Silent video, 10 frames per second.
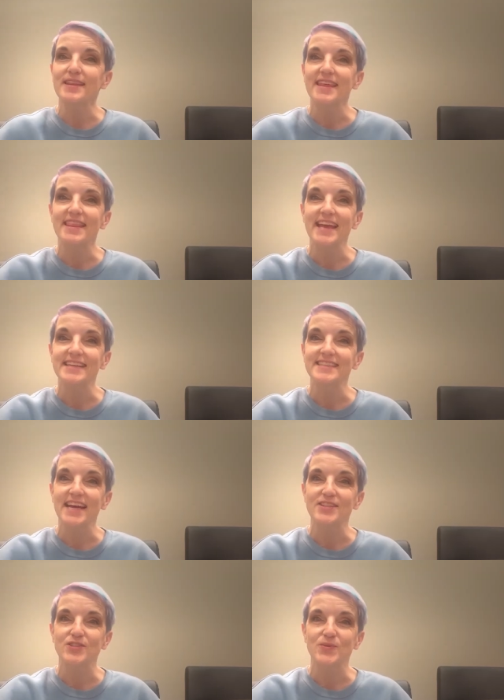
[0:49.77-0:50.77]
of the things
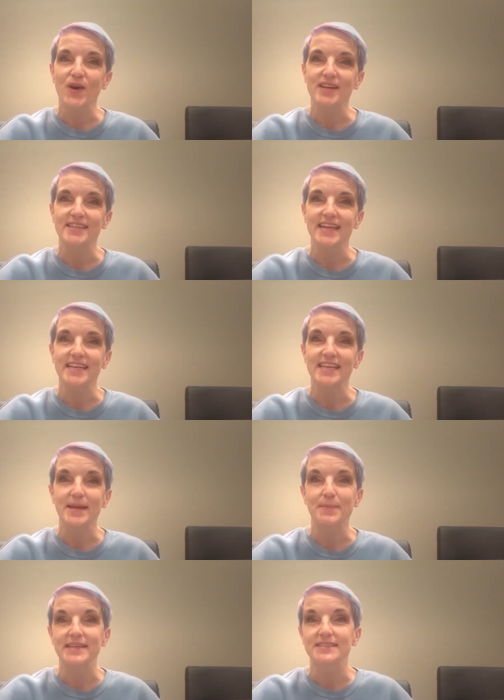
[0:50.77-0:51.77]
I do on a day-to-day
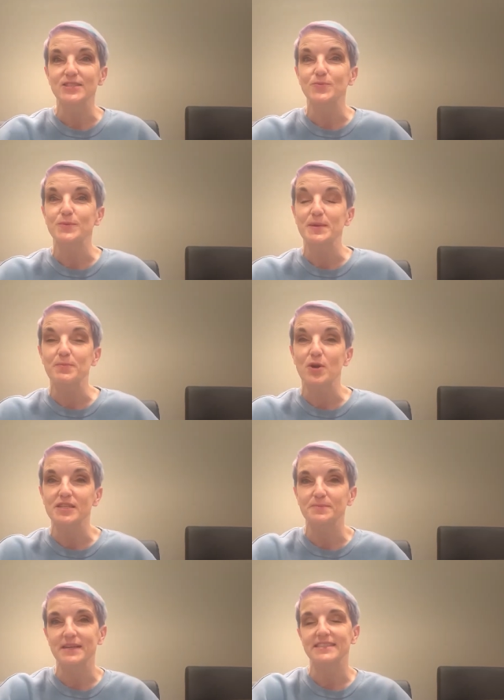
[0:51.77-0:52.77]
-day basis would be
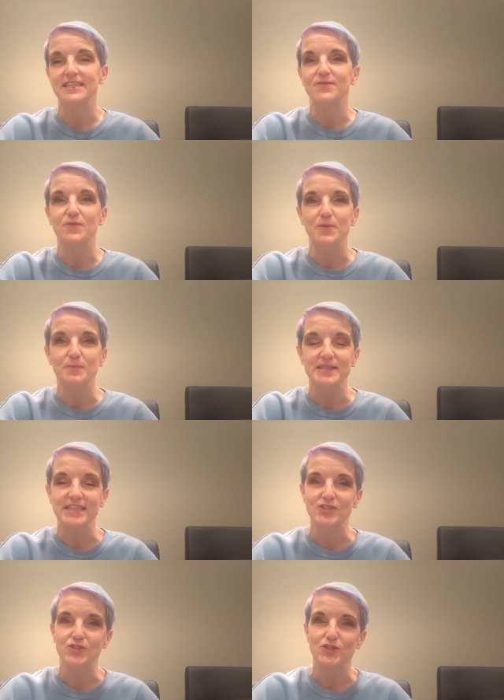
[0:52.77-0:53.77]
prospecting for
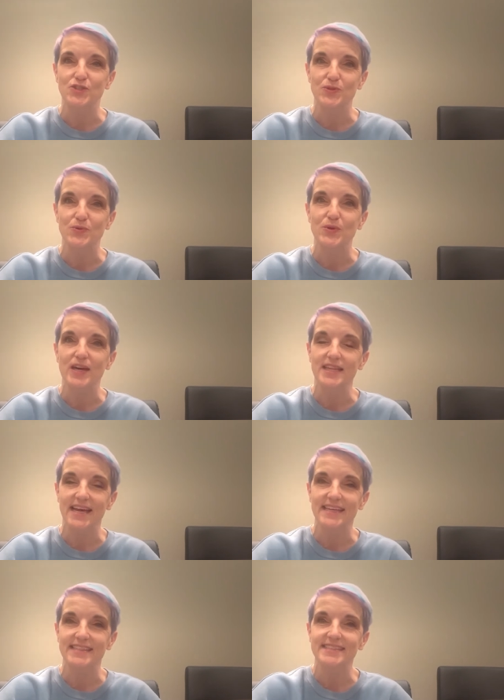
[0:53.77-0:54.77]
potential new
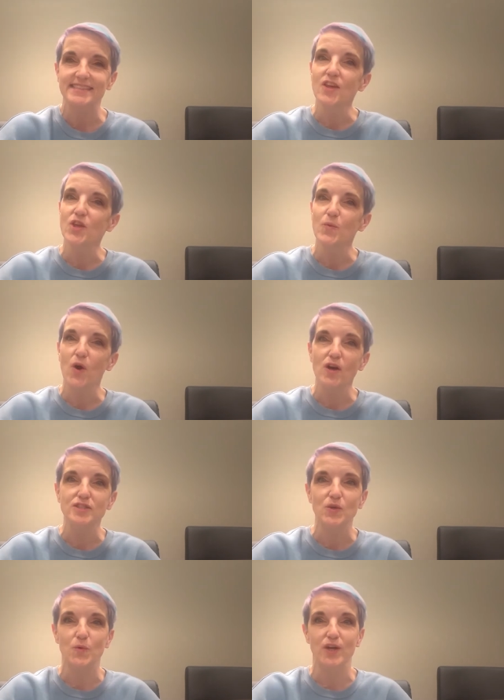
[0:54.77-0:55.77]
clients. You will
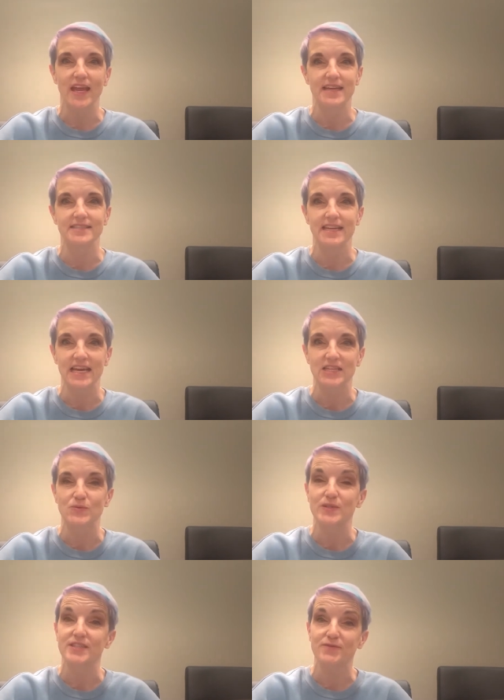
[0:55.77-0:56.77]
also work hand in hand
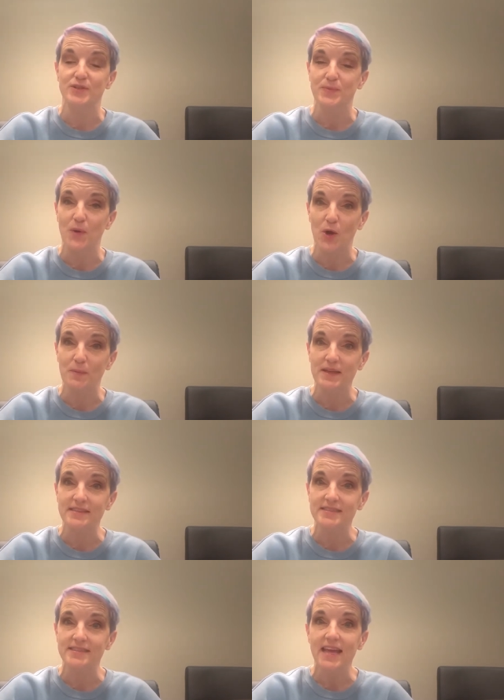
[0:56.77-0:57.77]
with different
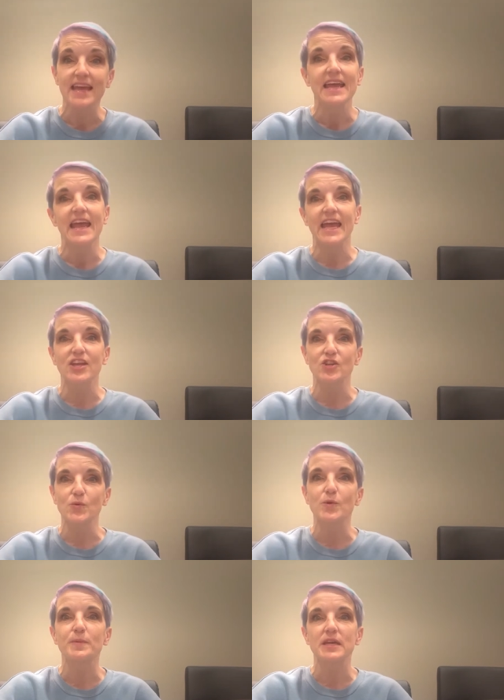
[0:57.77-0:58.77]
departments and you
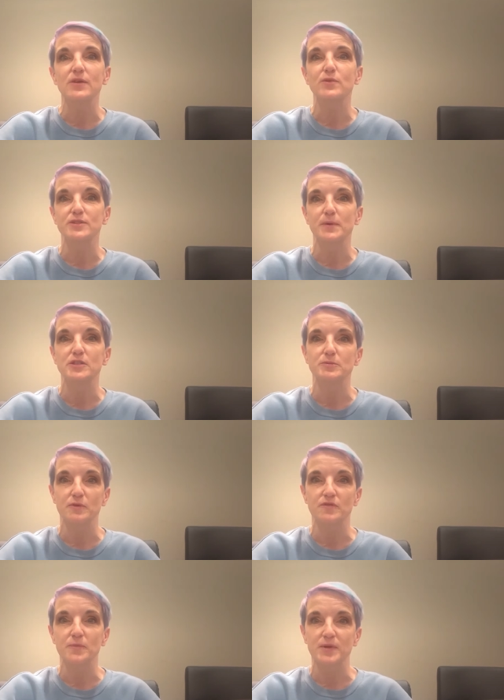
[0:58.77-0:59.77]
will be
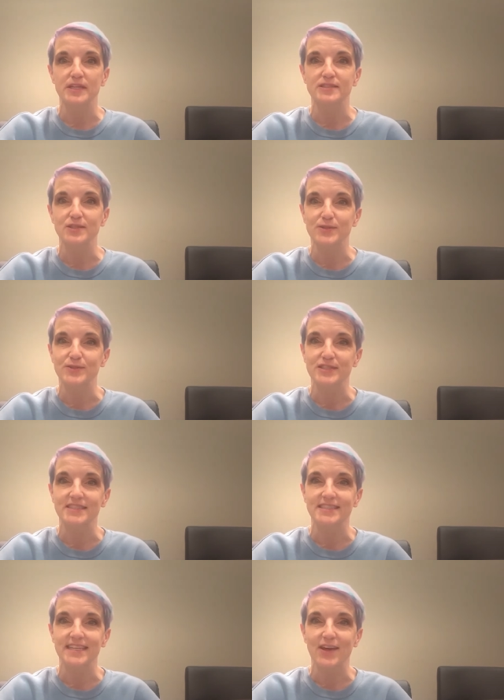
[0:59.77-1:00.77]
responsible for putting solutions
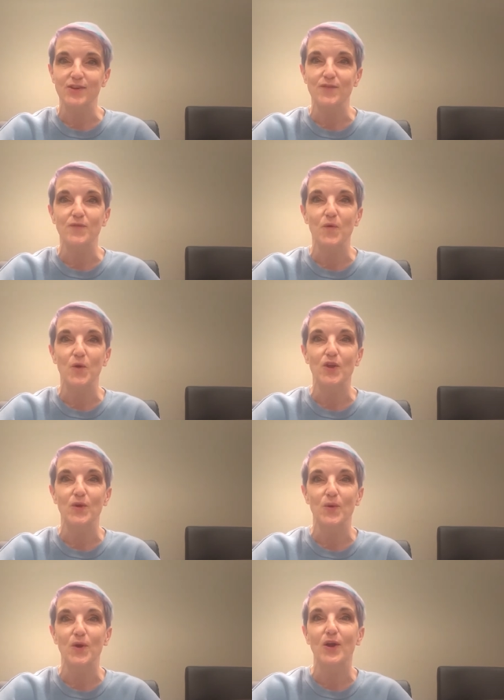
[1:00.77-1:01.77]
together for
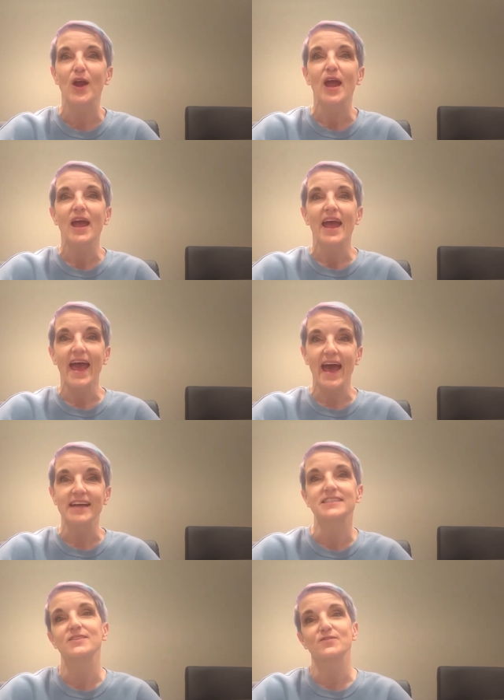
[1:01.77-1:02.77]
your
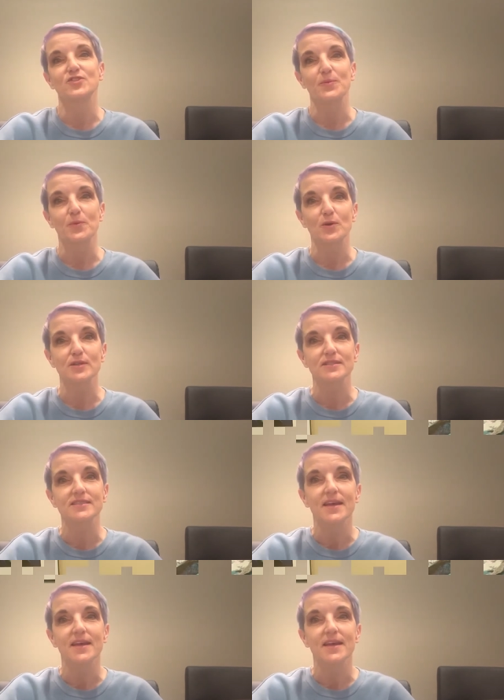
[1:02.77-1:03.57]
active shippers.